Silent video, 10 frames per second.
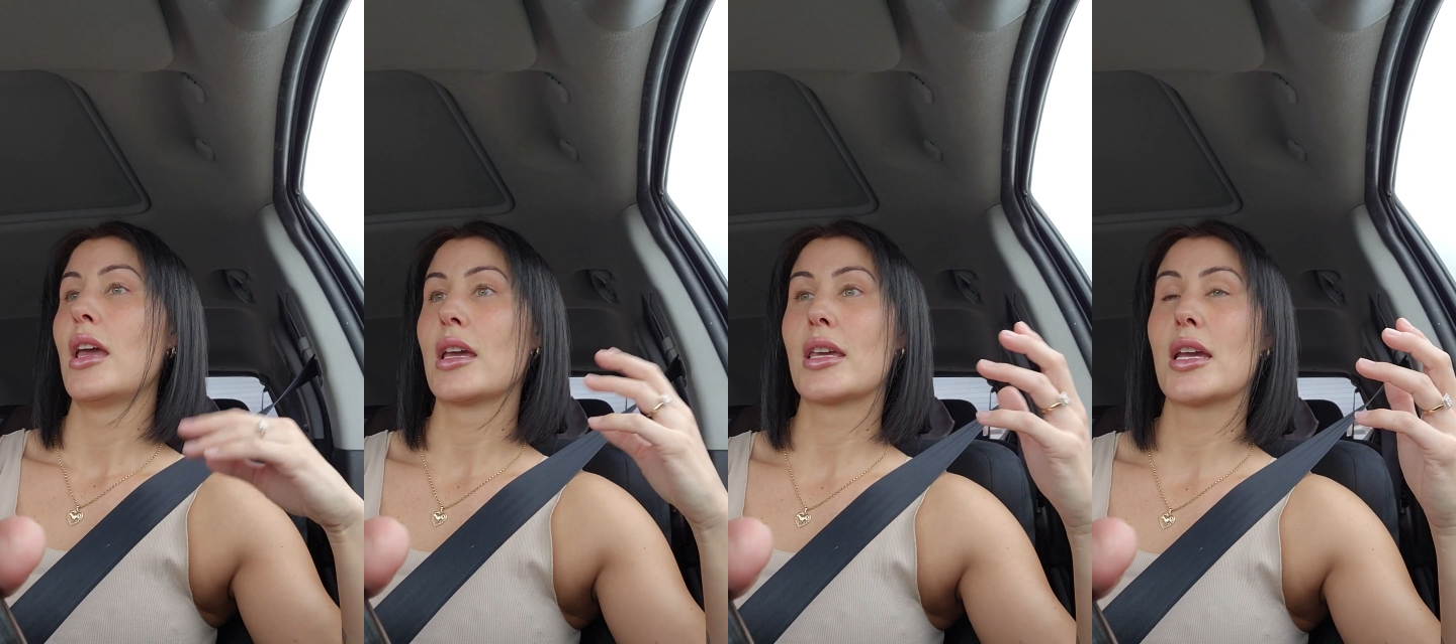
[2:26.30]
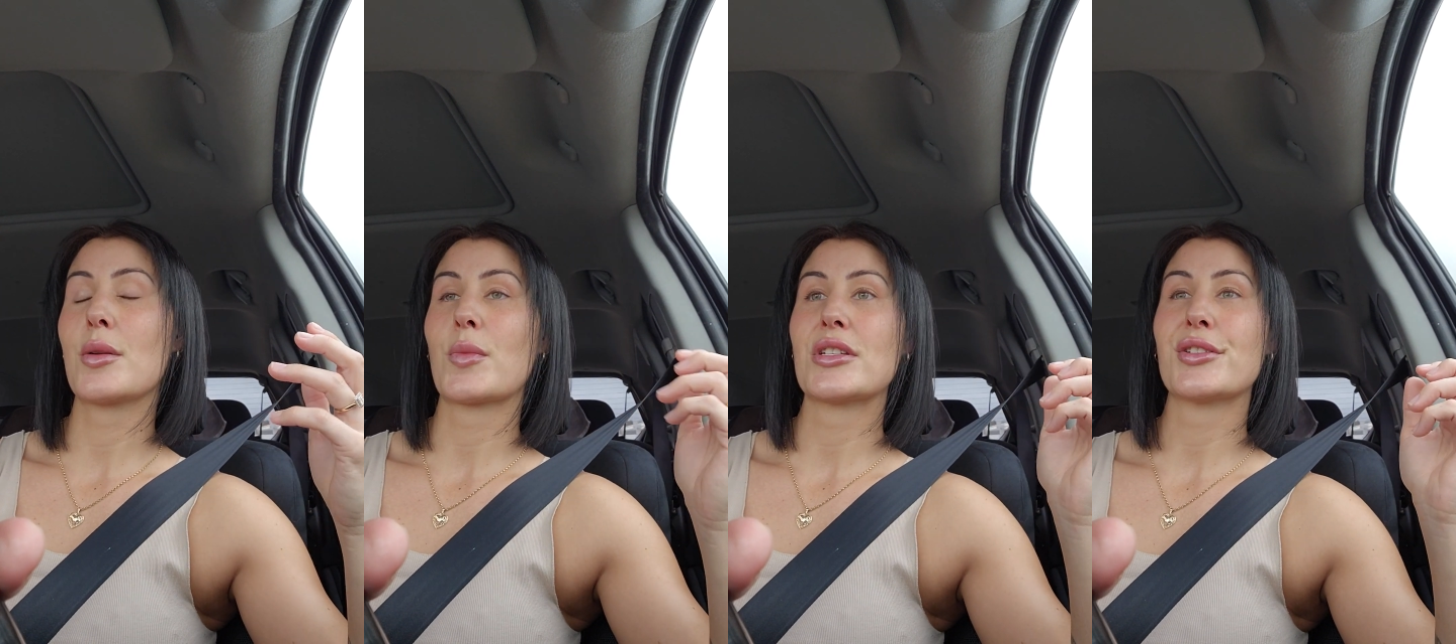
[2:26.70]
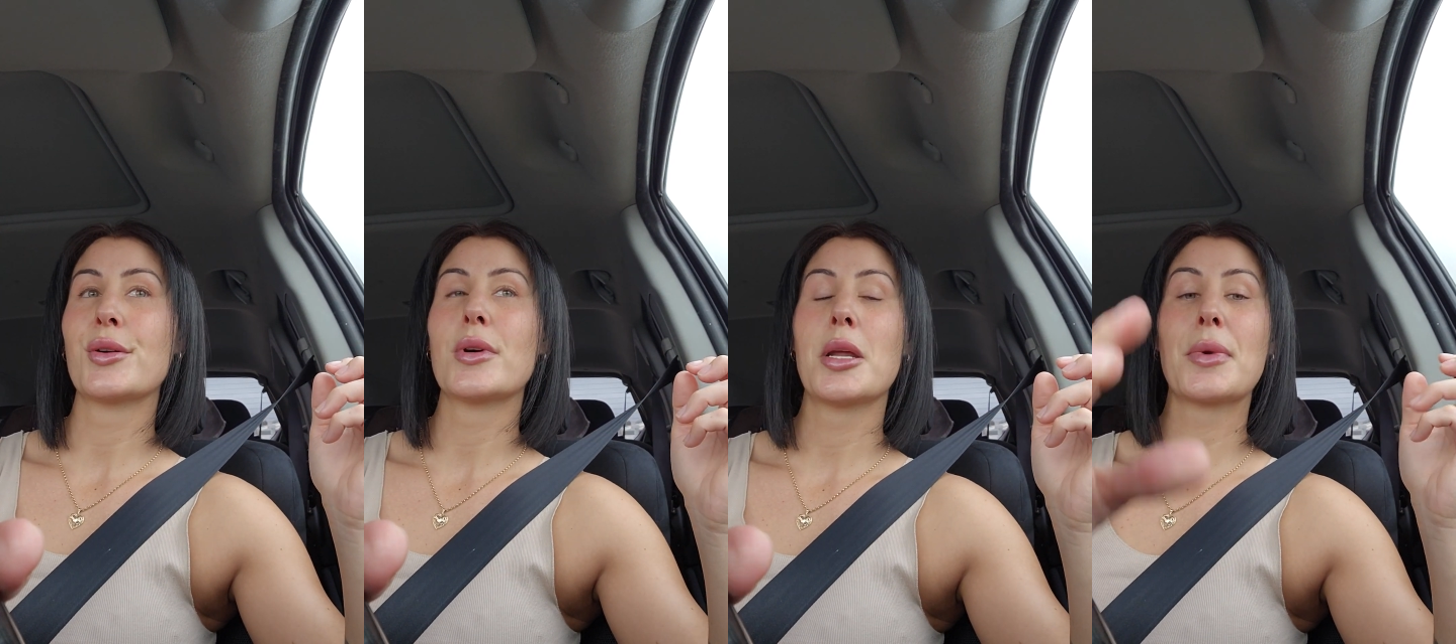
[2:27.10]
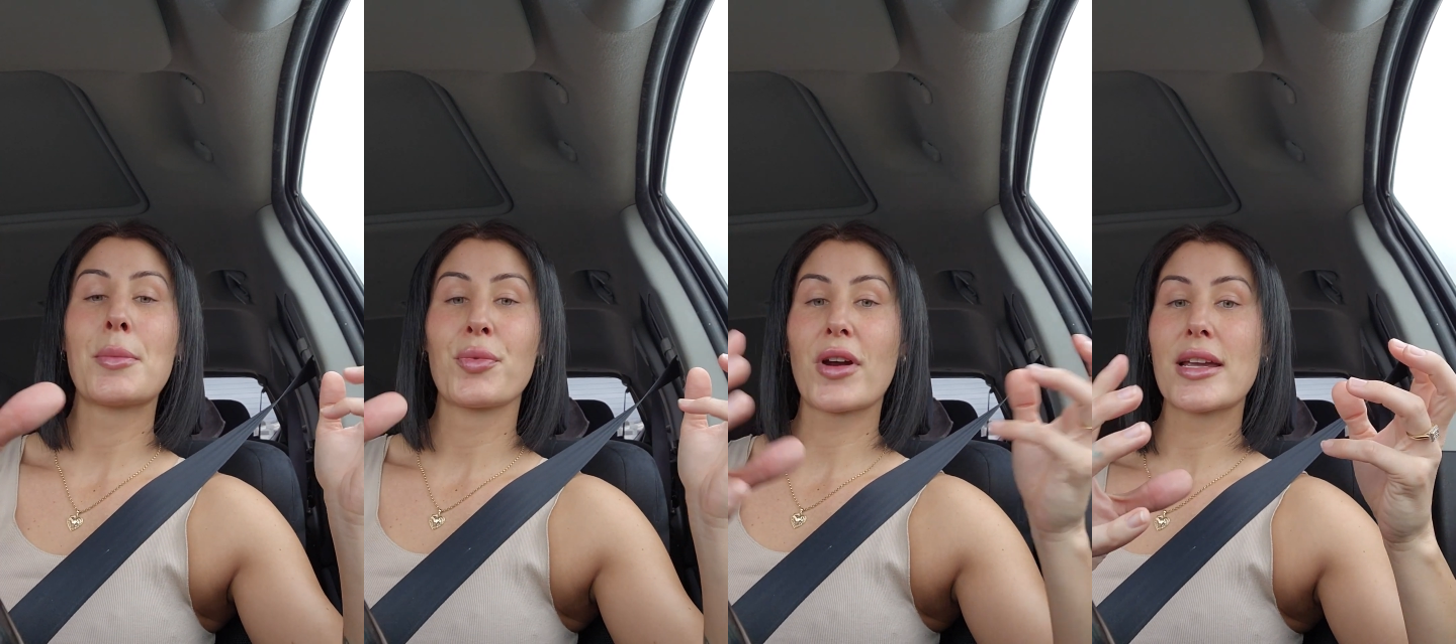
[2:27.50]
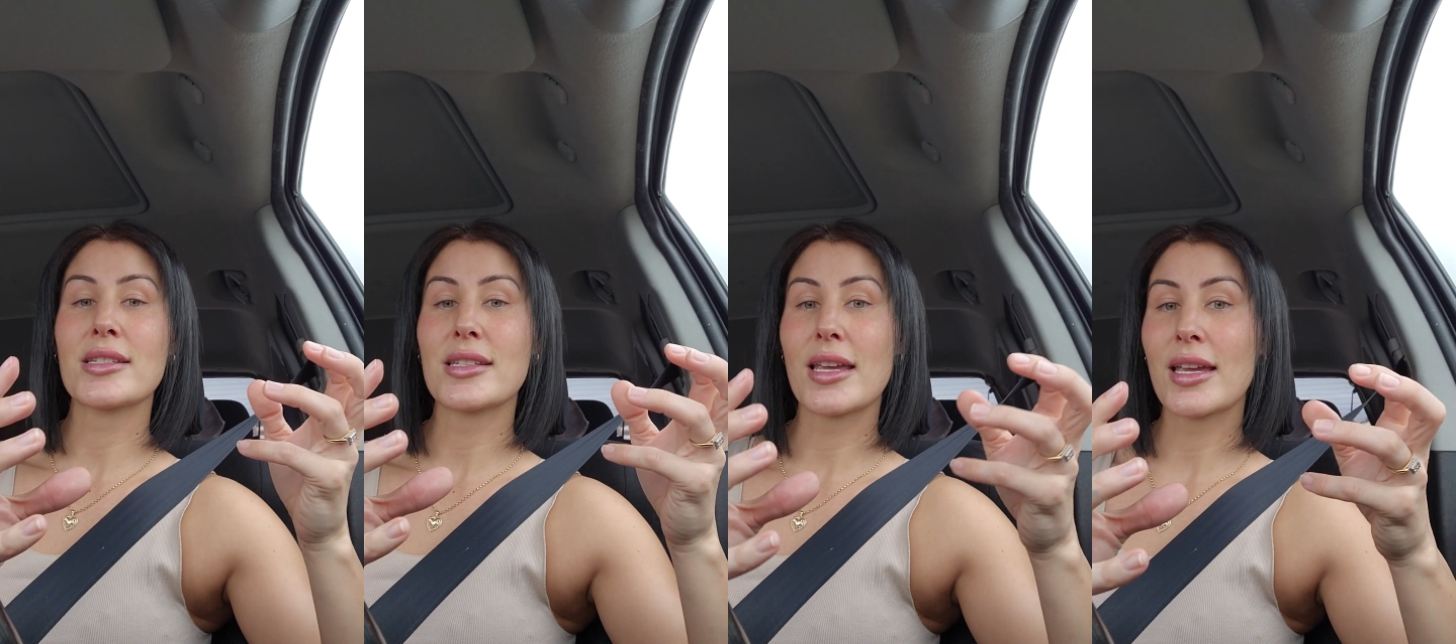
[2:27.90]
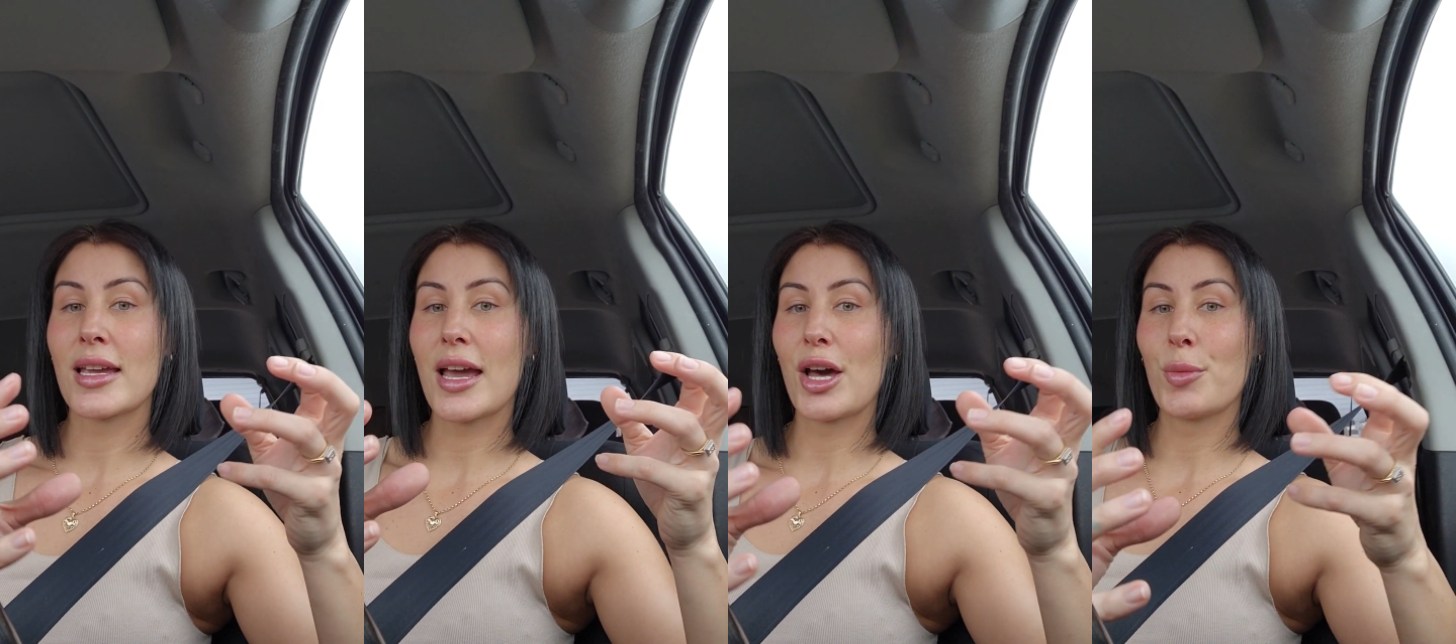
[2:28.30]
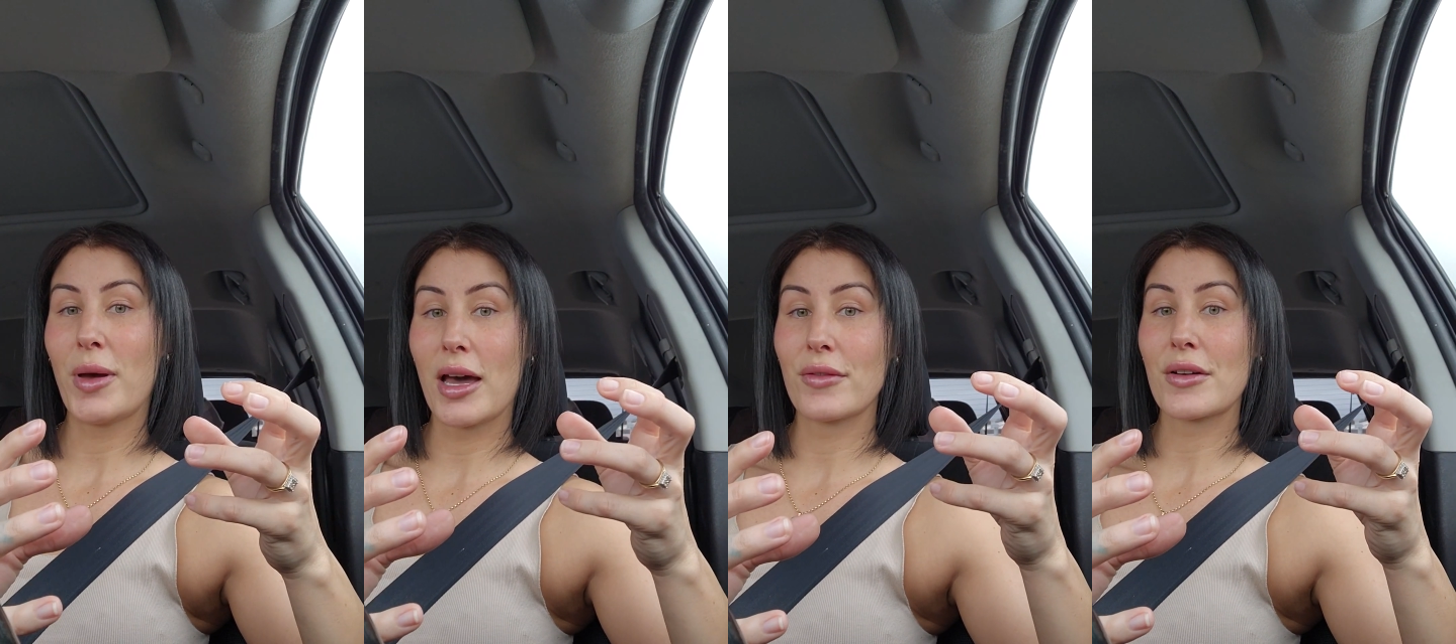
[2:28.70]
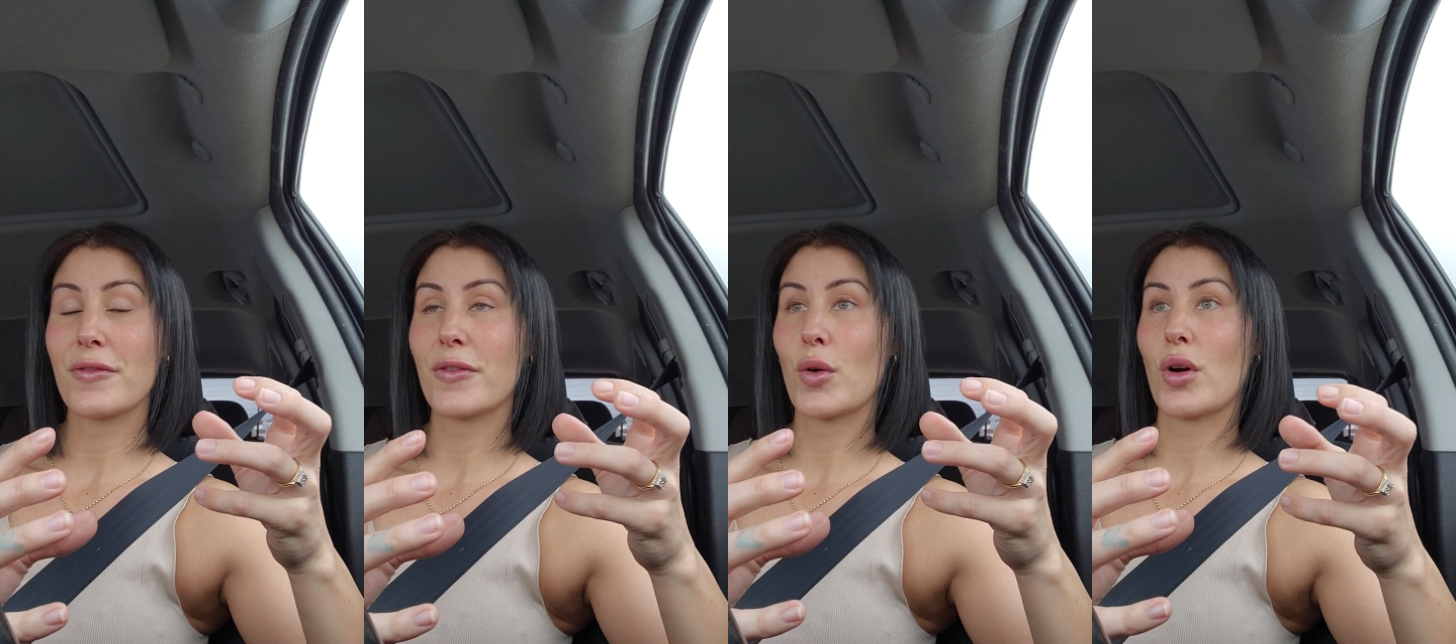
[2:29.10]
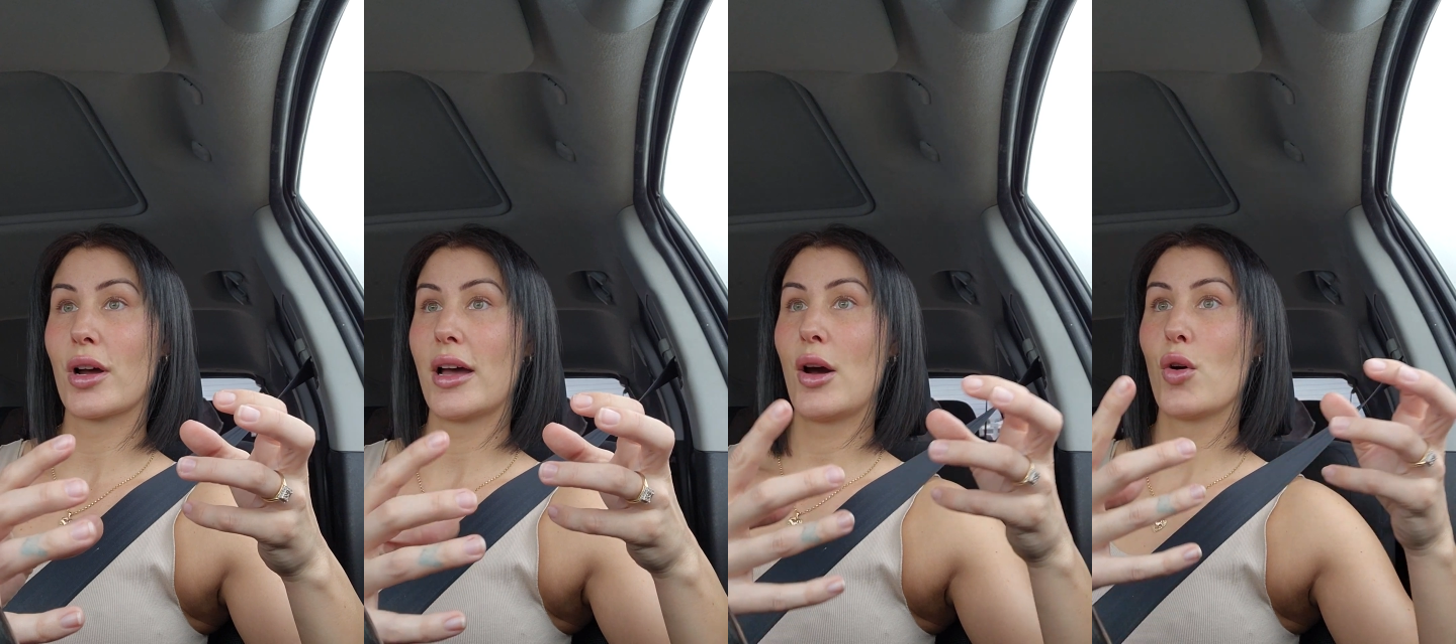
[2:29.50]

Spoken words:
Again, we don't want to be bracing our pelvic floor